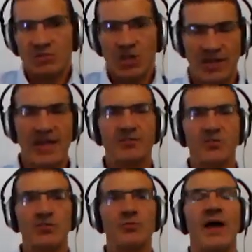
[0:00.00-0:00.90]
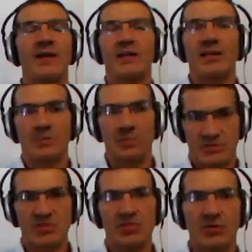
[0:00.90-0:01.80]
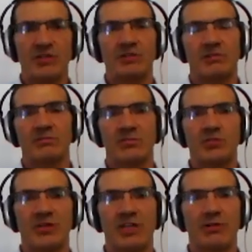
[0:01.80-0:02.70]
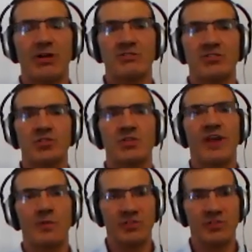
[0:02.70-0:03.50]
don't have to, but doing their own survey,